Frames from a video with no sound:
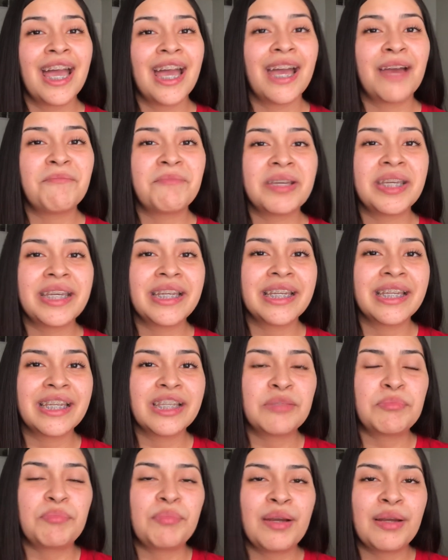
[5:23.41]
I mean,
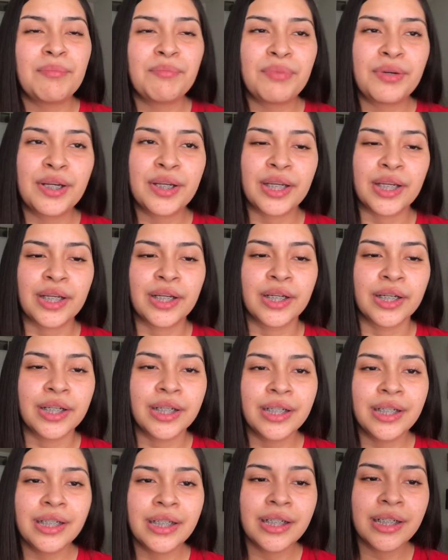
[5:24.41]
it's been pretty
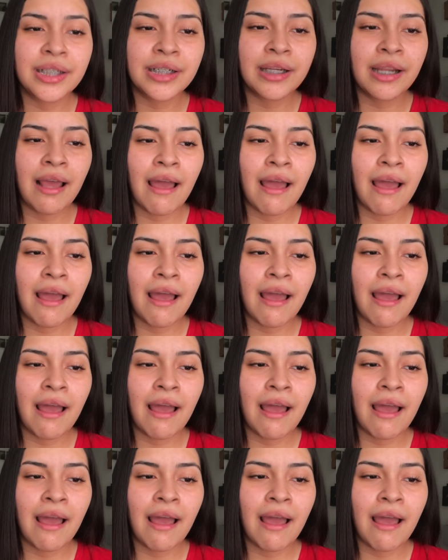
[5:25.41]
good.